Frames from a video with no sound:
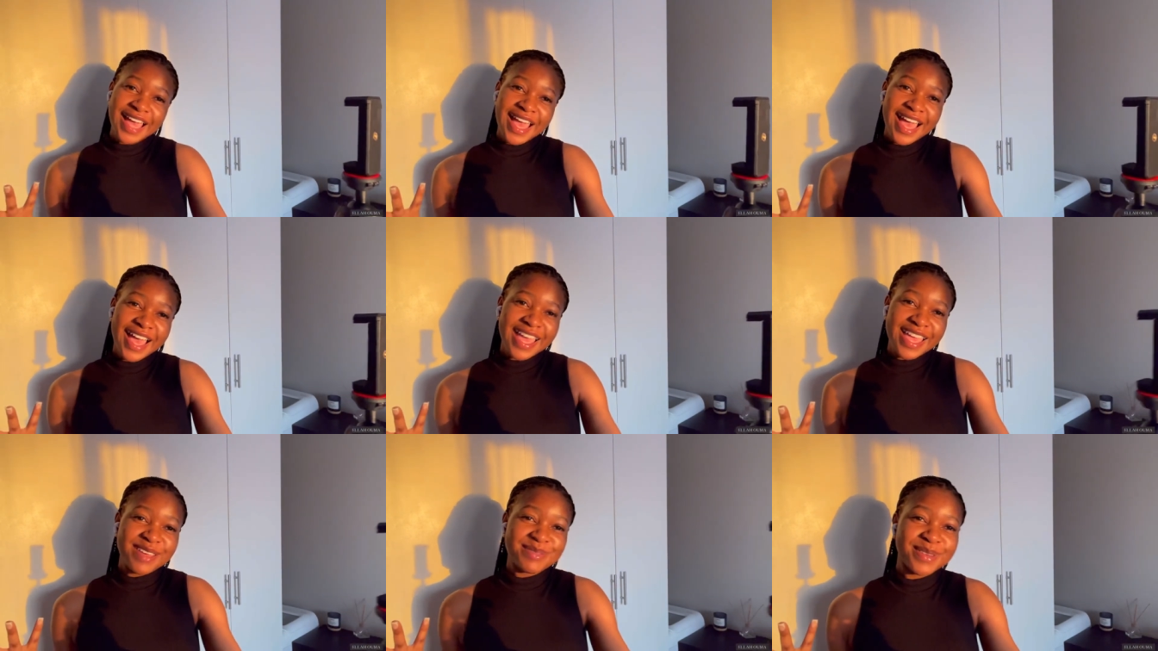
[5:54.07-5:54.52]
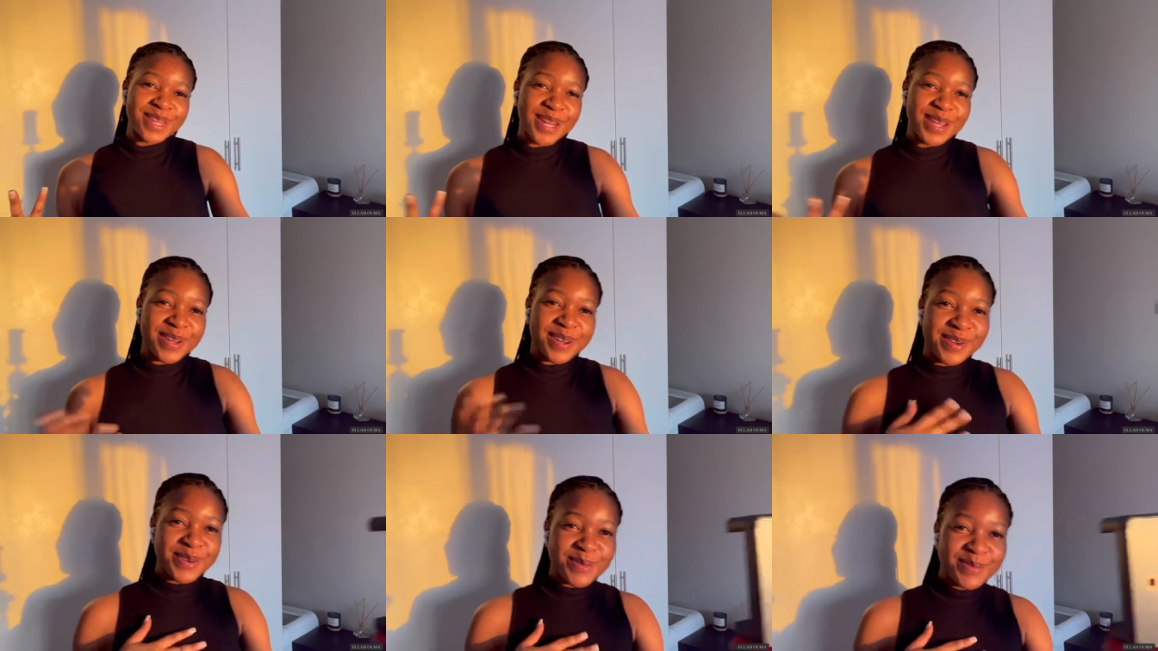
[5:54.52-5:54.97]
i am
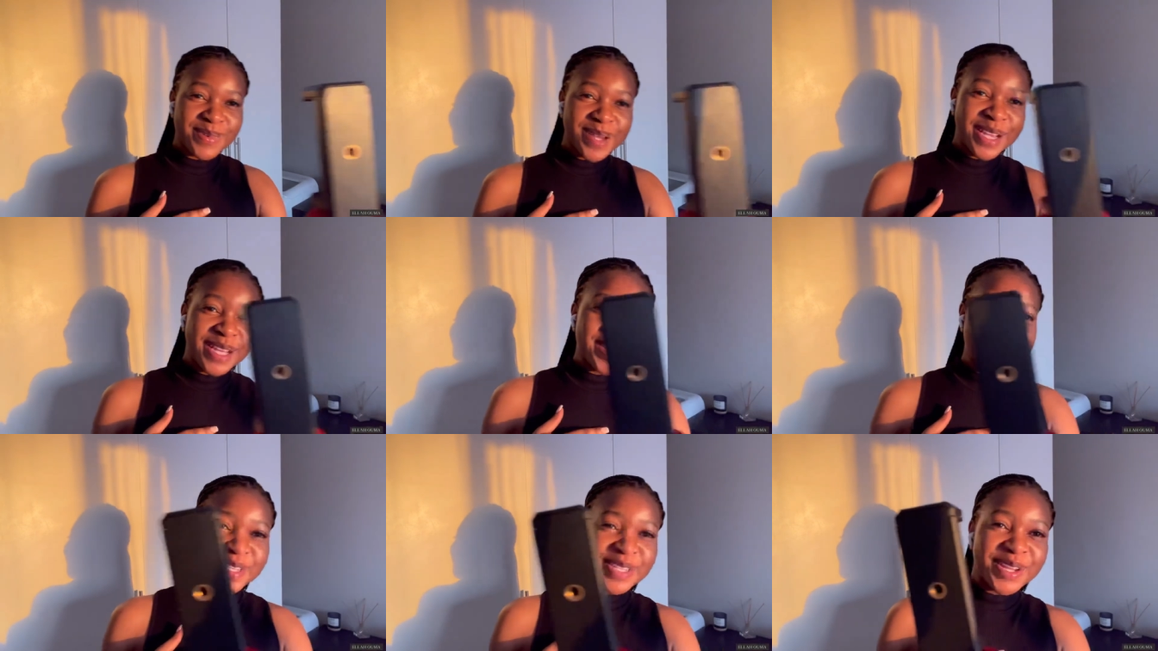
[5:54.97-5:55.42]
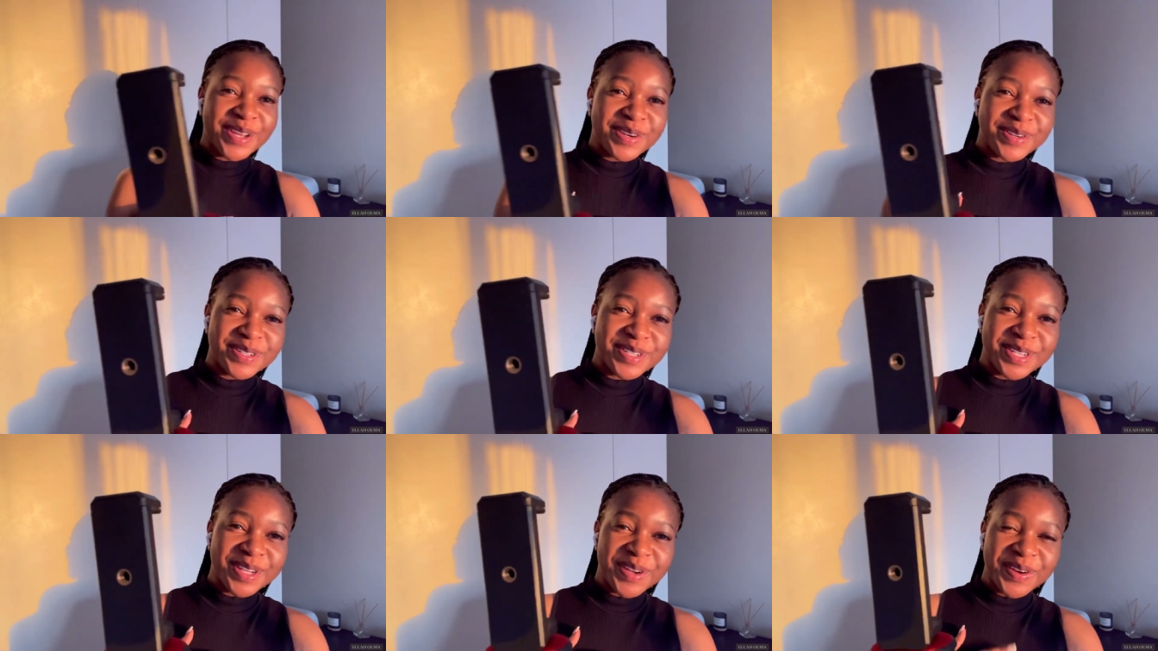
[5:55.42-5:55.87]
Ellah Ouma. you know
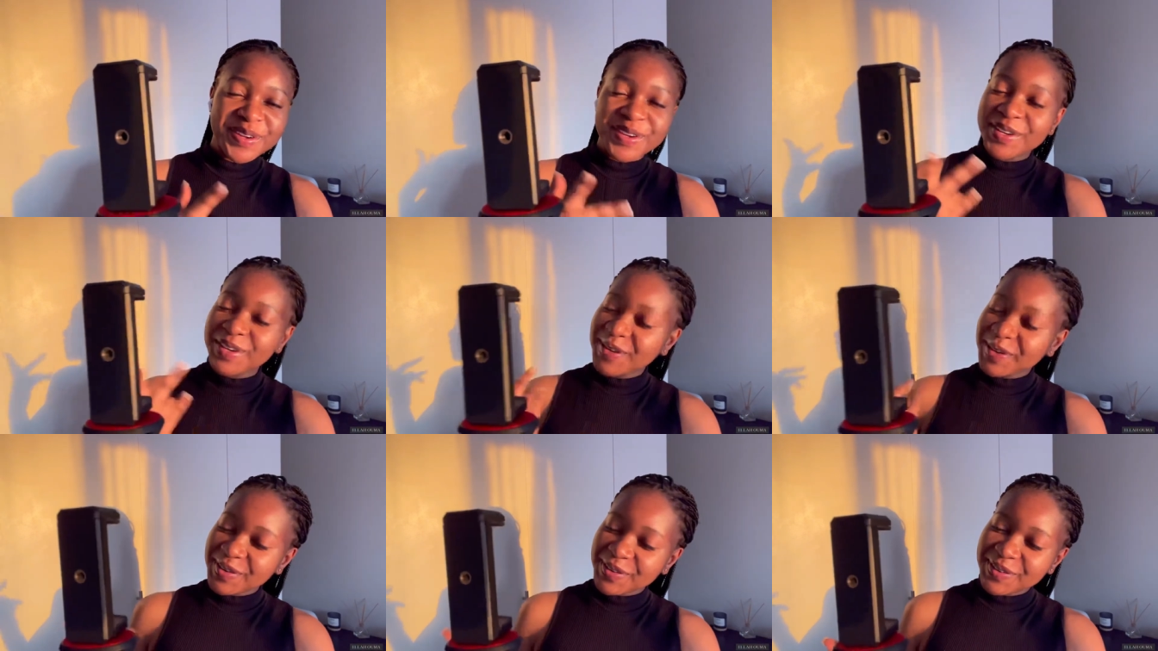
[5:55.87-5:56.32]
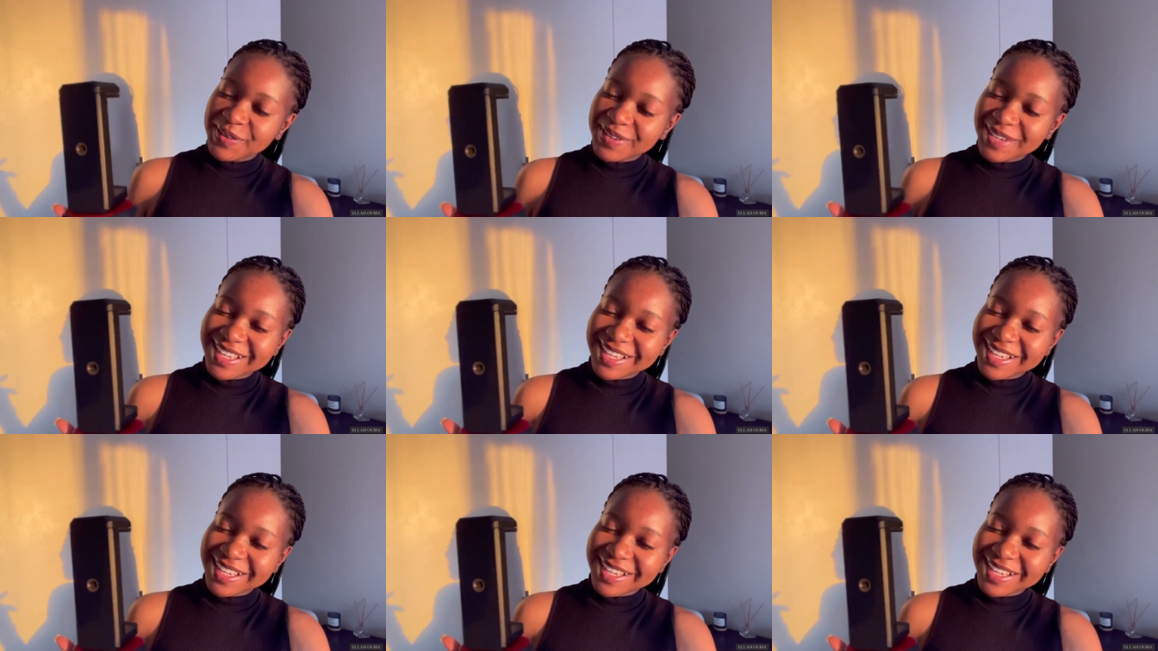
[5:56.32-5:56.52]
you know you know